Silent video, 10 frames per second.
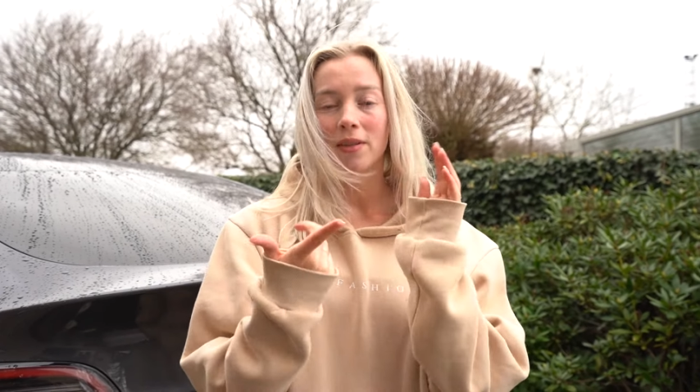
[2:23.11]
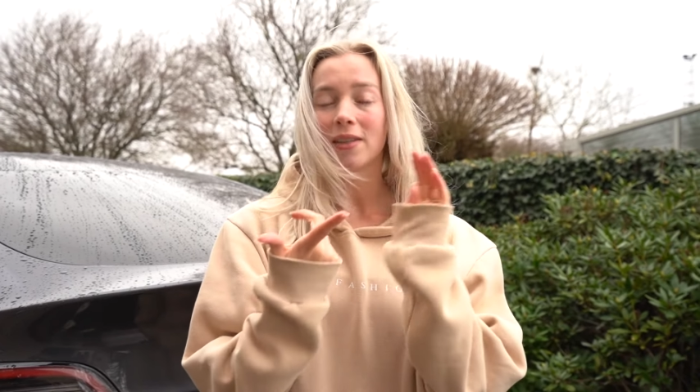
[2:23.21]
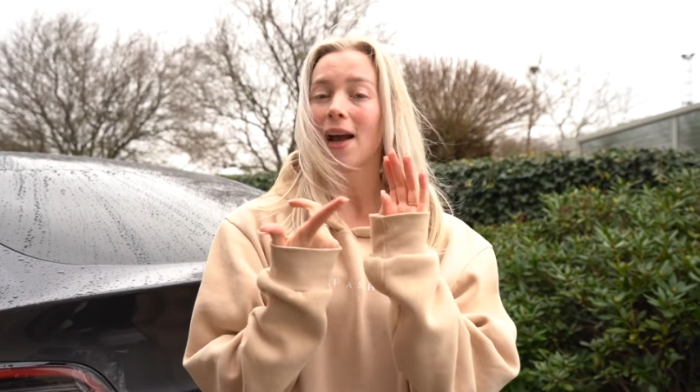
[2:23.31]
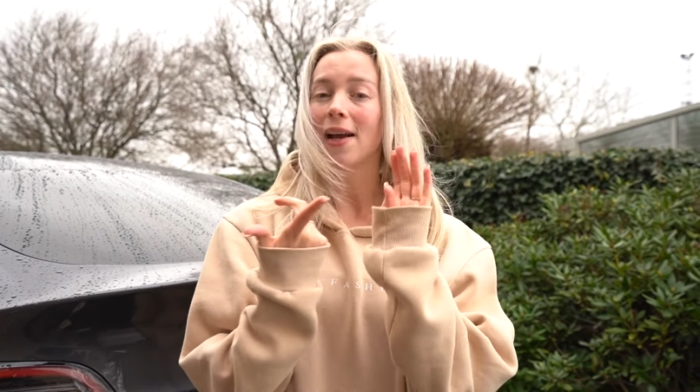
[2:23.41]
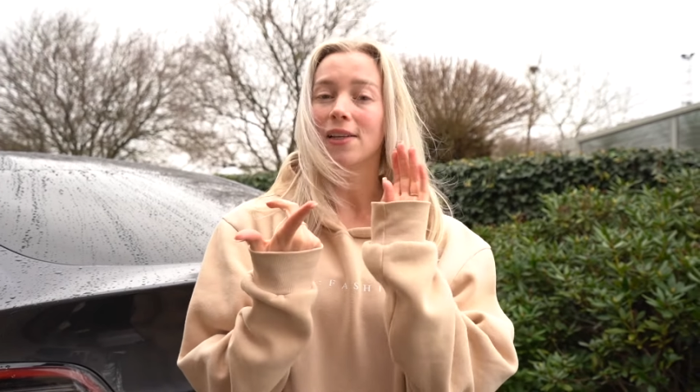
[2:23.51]

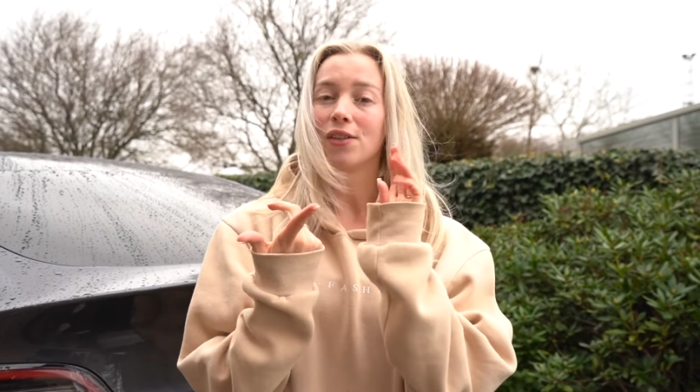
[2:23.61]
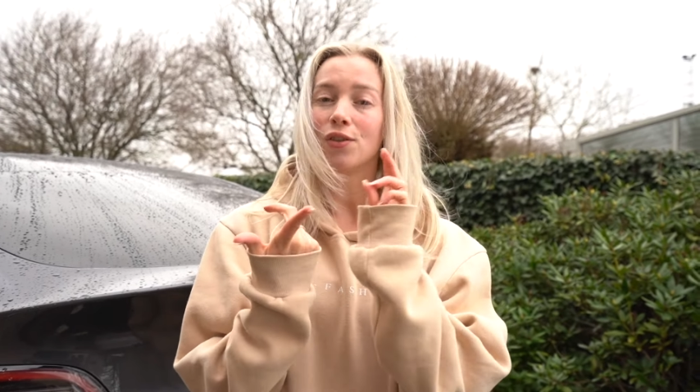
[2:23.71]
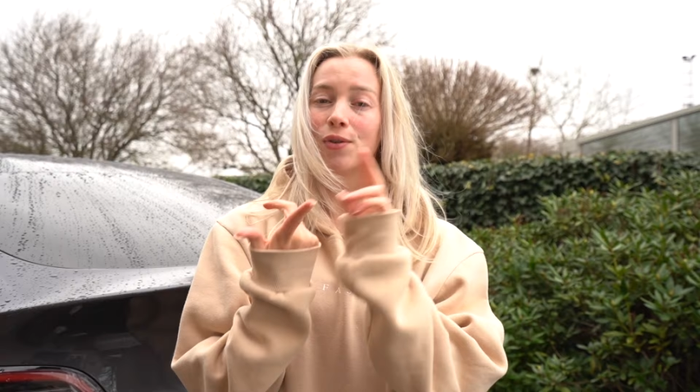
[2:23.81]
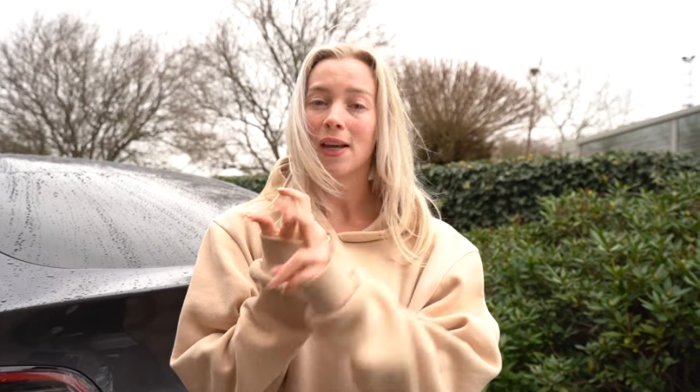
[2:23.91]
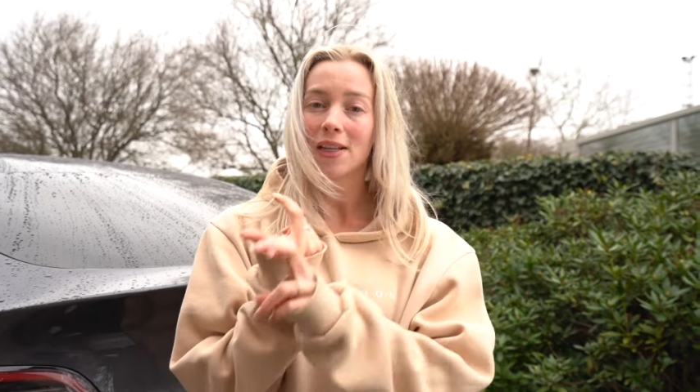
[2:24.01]
Sky is
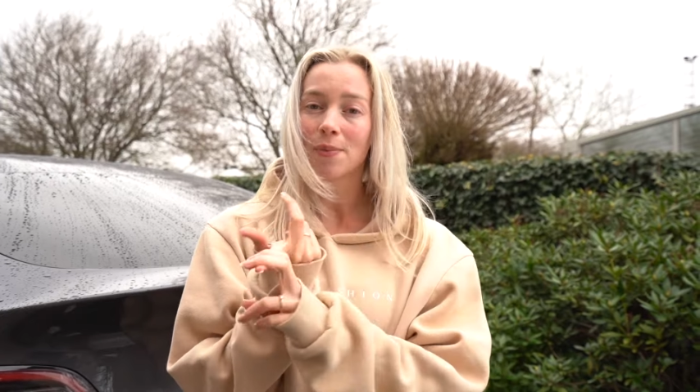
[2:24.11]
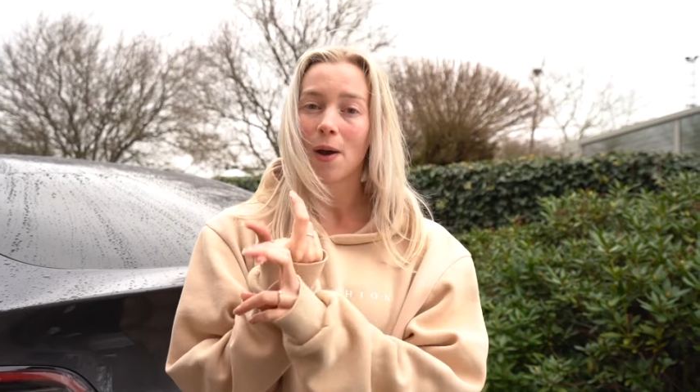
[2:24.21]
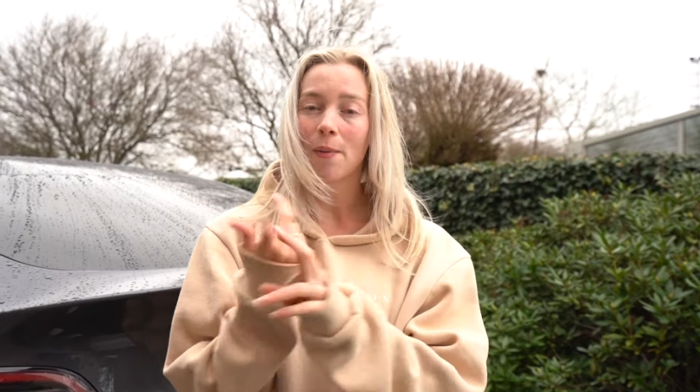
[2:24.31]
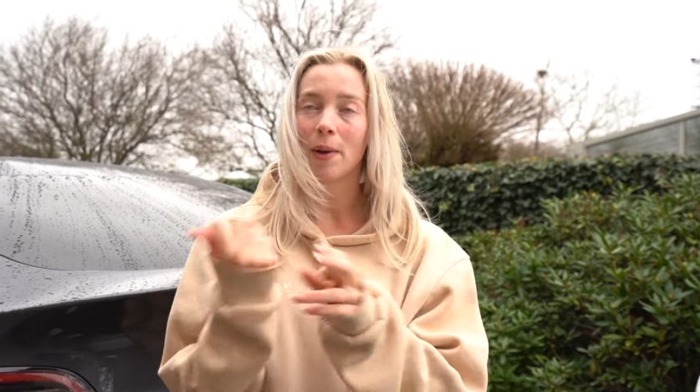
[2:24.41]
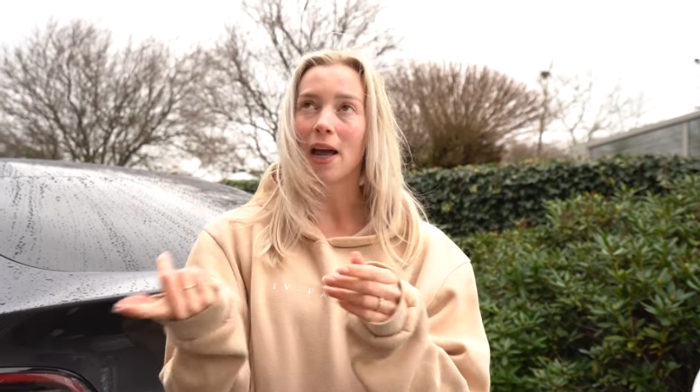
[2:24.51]
to his
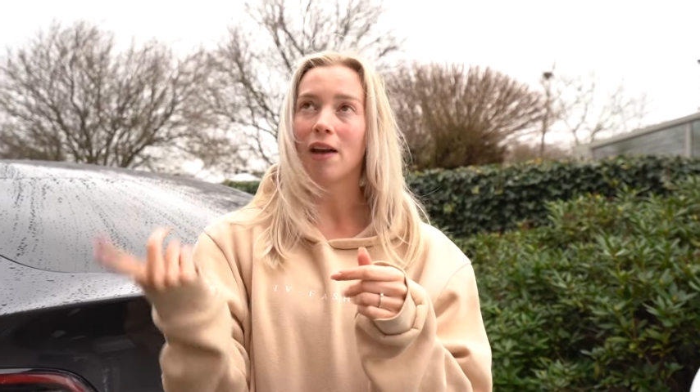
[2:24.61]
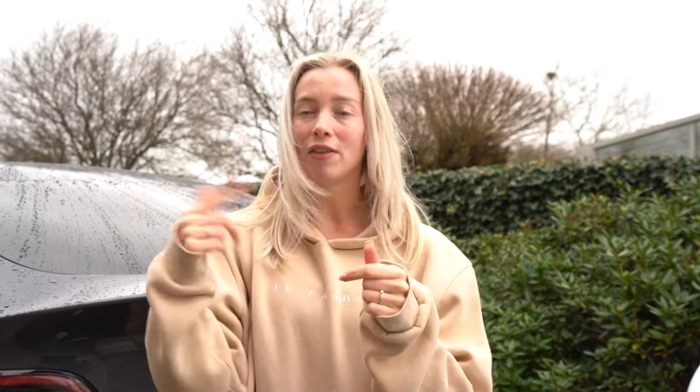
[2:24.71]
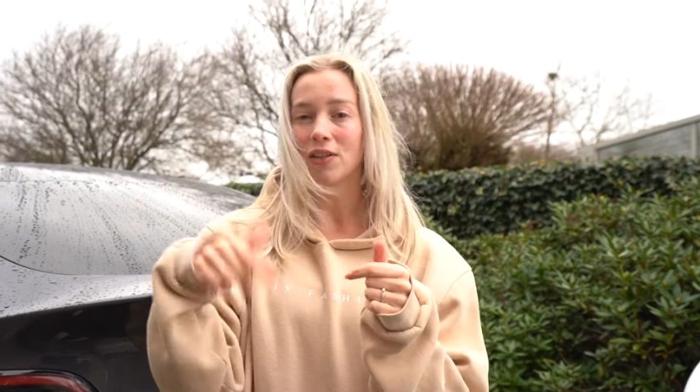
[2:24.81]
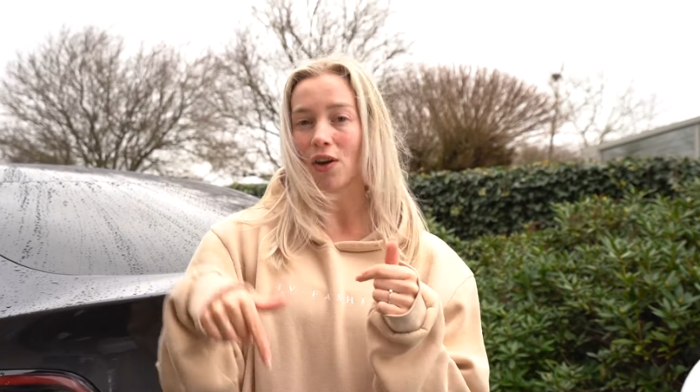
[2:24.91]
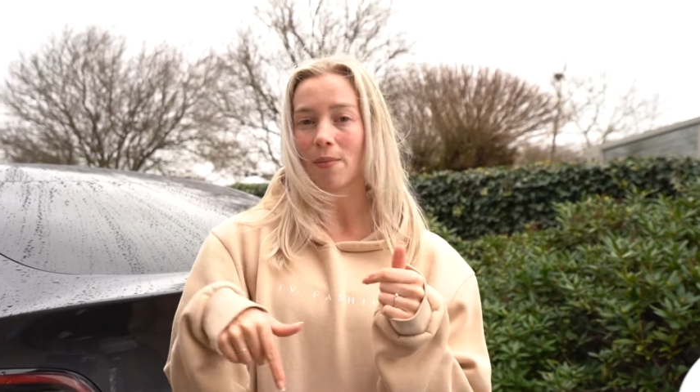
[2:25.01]
mom, and
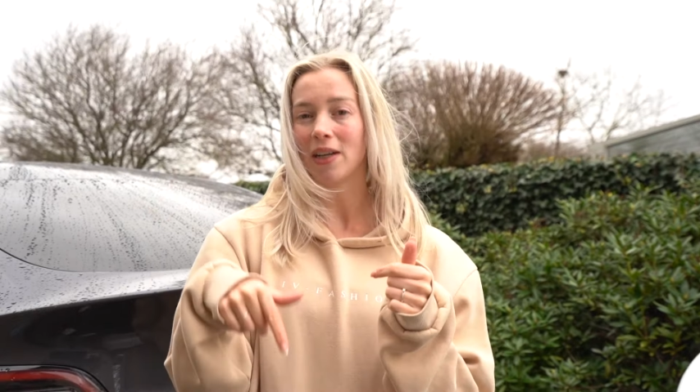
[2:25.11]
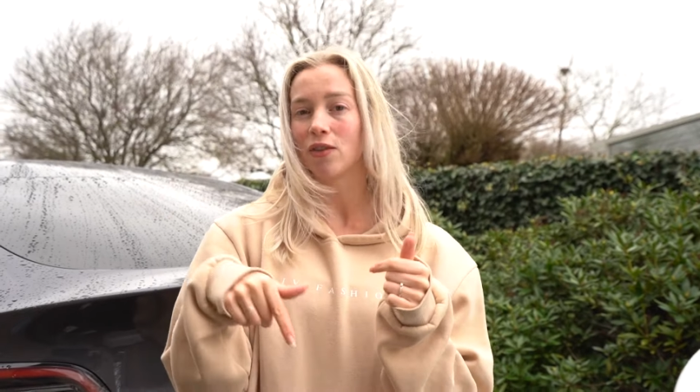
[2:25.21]
Ivy is coming